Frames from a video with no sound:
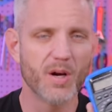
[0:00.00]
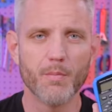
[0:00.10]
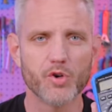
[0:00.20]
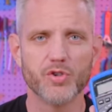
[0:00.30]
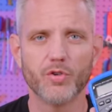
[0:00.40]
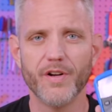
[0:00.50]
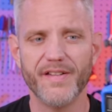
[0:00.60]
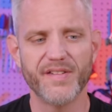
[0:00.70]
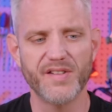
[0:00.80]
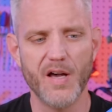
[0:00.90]
commercial
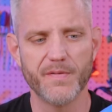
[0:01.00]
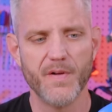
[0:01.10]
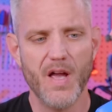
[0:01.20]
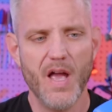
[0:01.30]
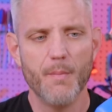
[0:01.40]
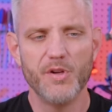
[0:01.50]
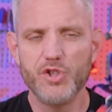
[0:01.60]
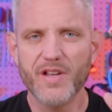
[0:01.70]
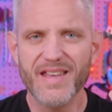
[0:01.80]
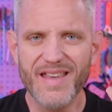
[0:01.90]
grade stuff, but
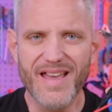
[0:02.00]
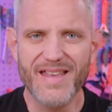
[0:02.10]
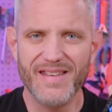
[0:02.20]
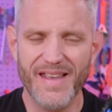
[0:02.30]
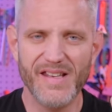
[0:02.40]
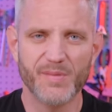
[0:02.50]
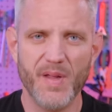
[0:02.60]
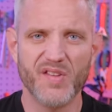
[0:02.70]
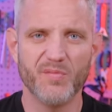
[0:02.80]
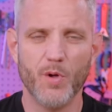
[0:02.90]
you can get an inexpensive